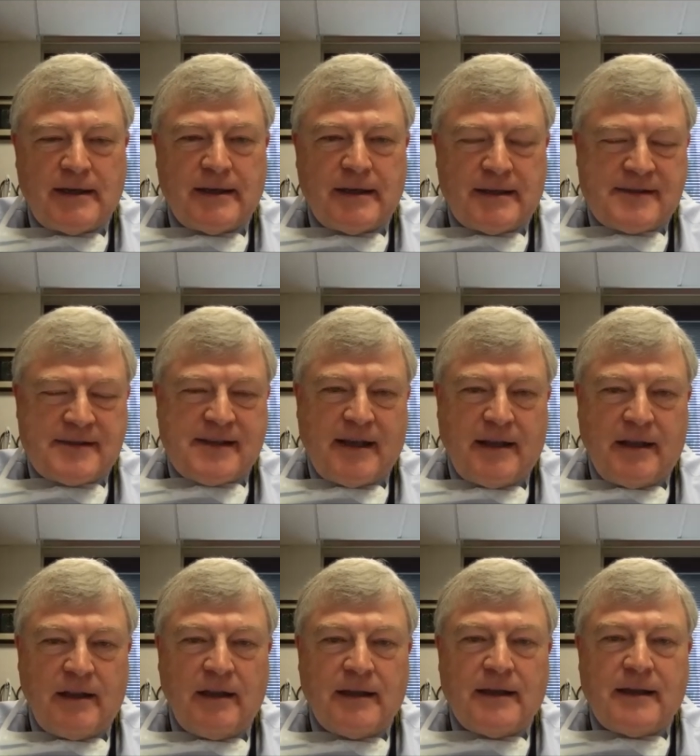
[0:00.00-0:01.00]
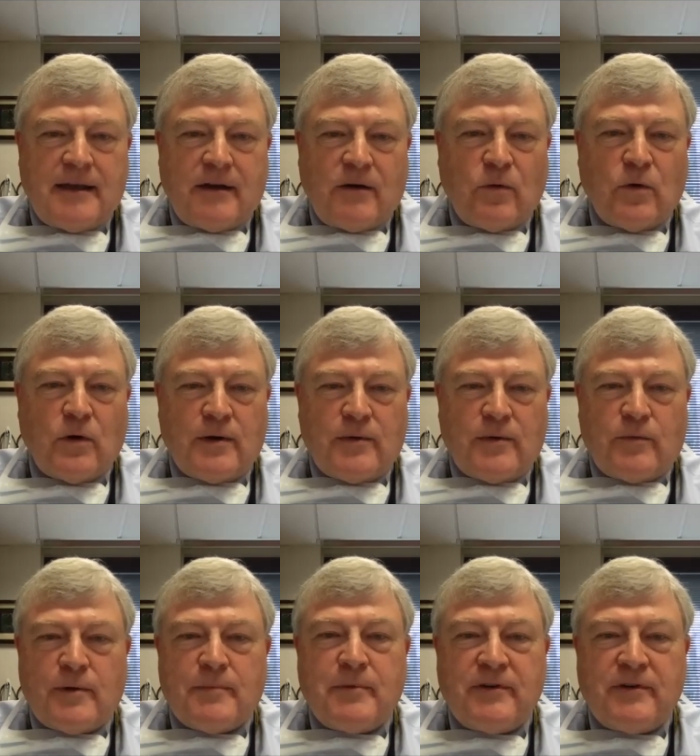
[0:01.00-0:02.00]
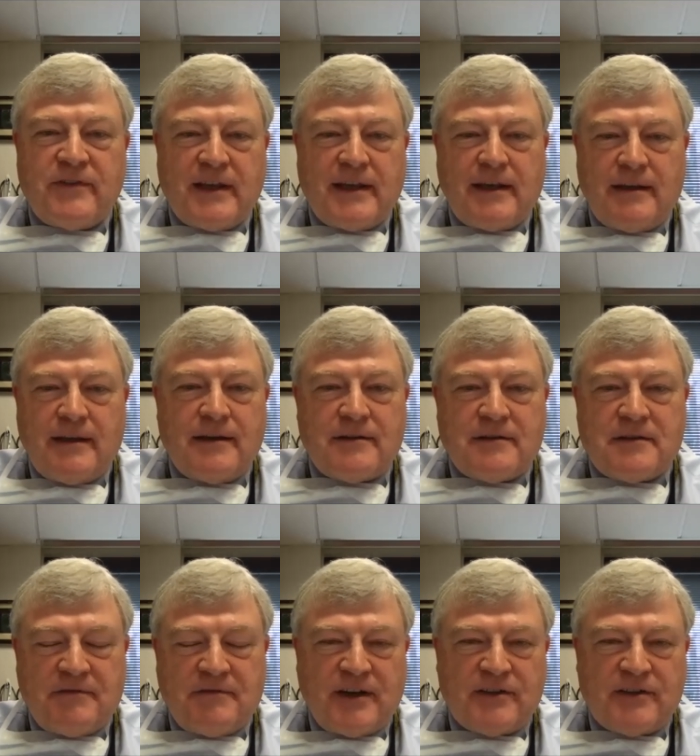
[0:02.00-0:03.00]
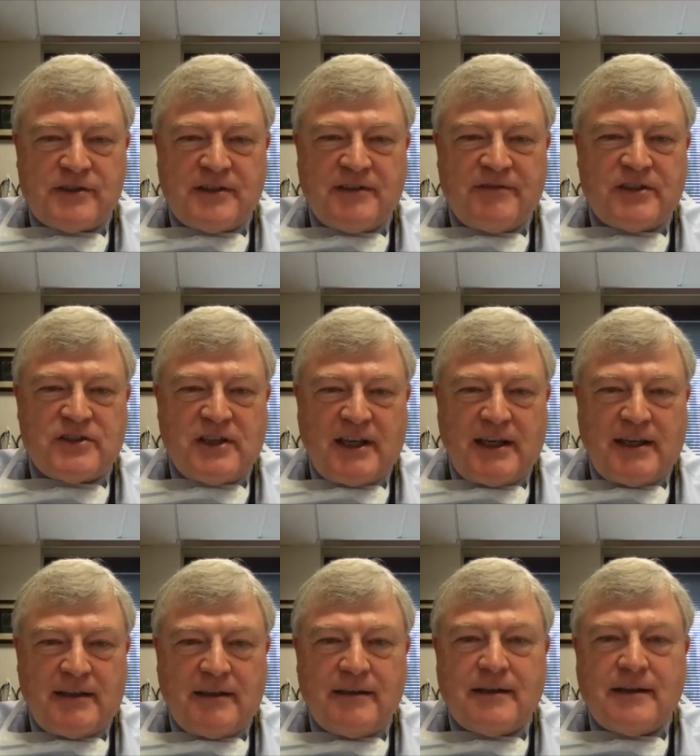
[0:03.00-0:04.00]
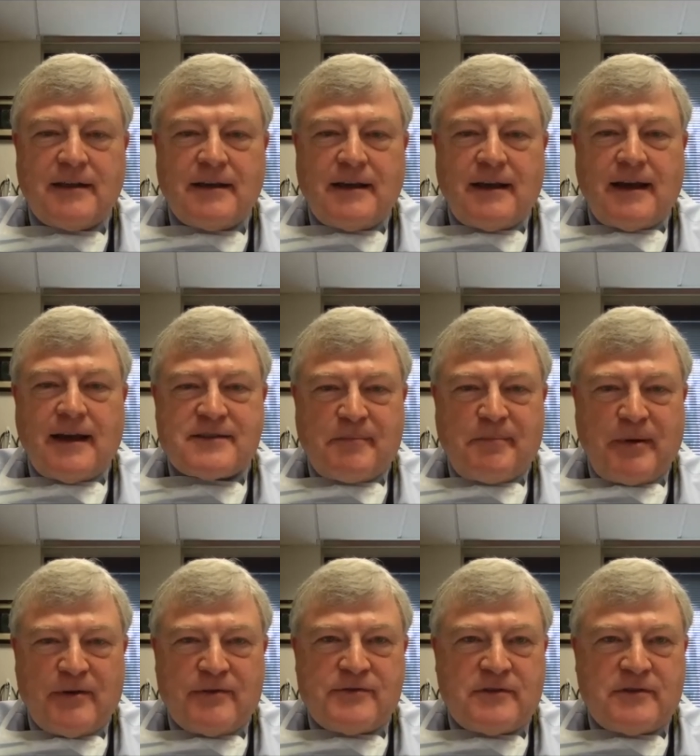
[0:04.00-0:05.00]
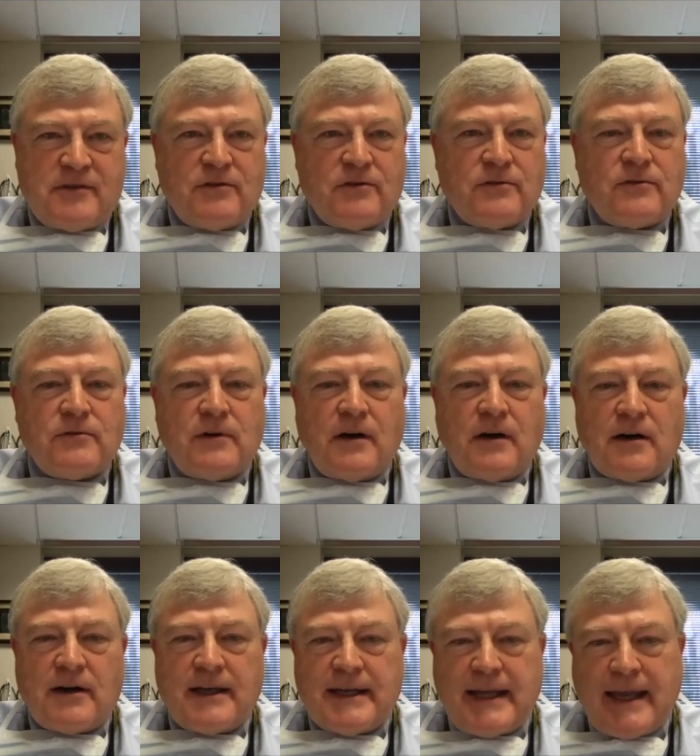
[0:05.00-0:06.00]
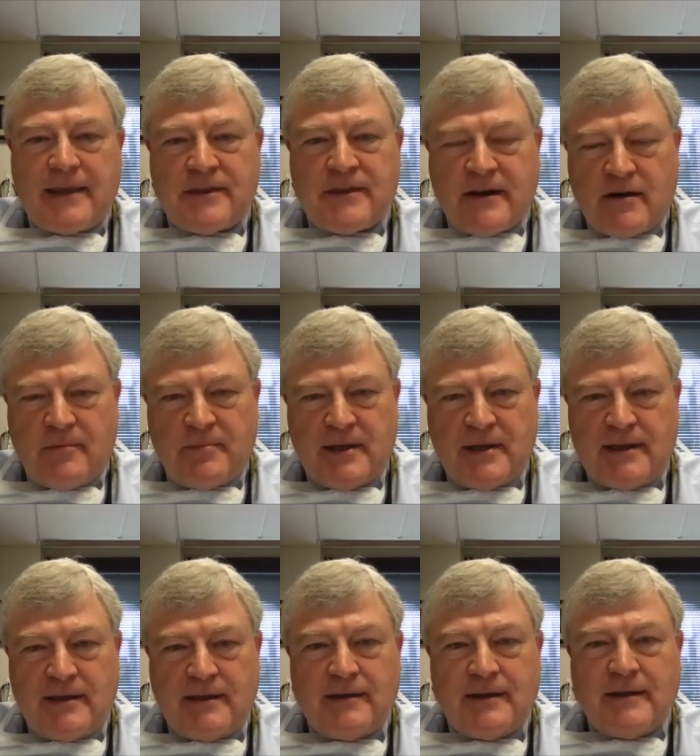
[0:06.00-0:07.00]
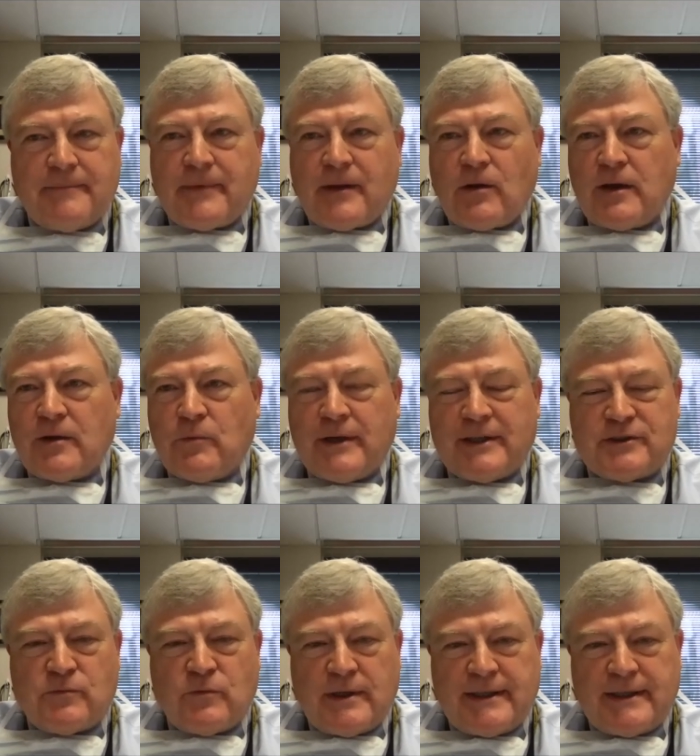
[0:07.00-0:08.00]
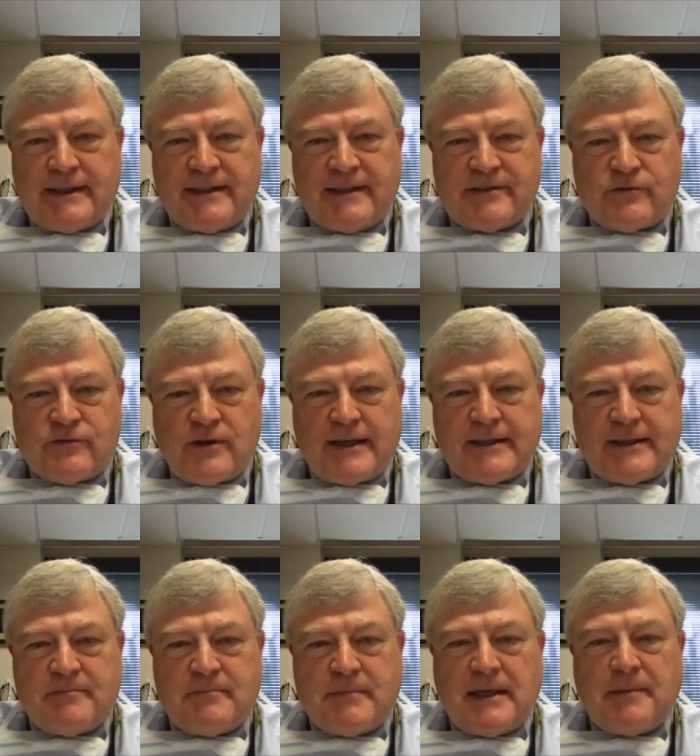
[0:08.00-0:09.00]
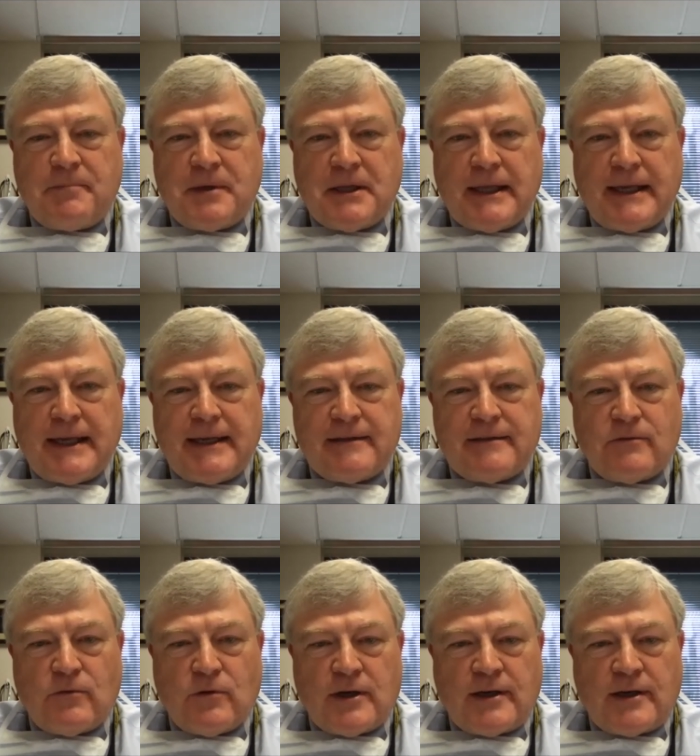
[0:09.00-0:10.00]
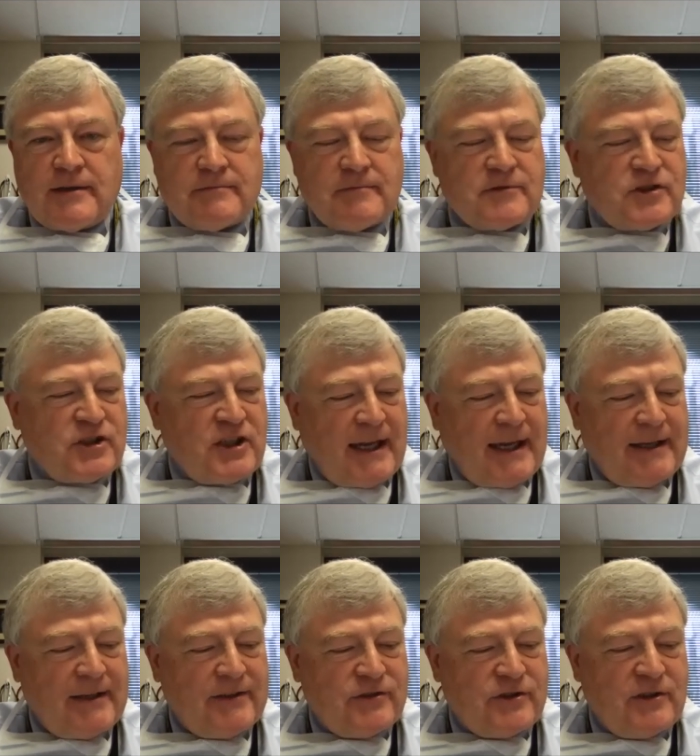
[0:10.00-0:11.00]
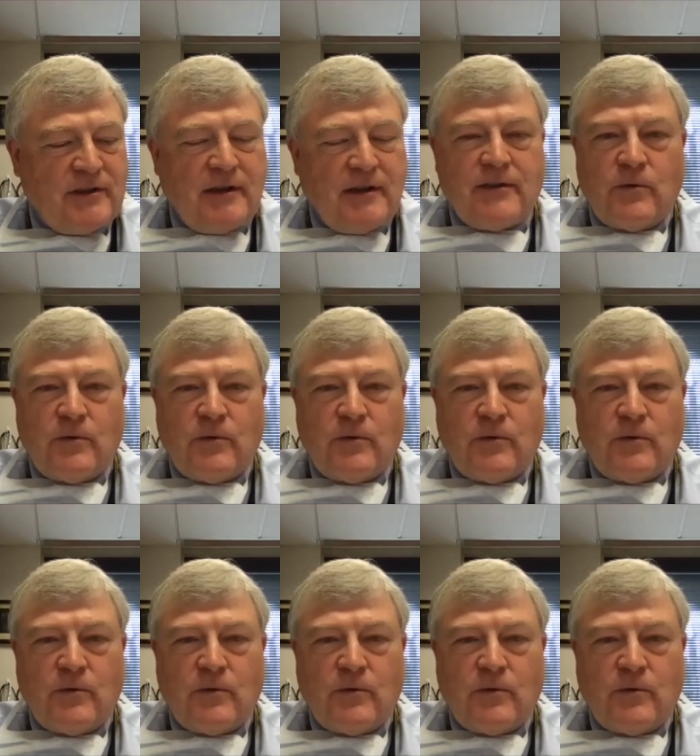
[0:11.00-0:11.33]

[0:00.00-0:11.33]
cell, or removing the function of a gene, as opposed to RNA therapy, in which one is trying to manipulate or change the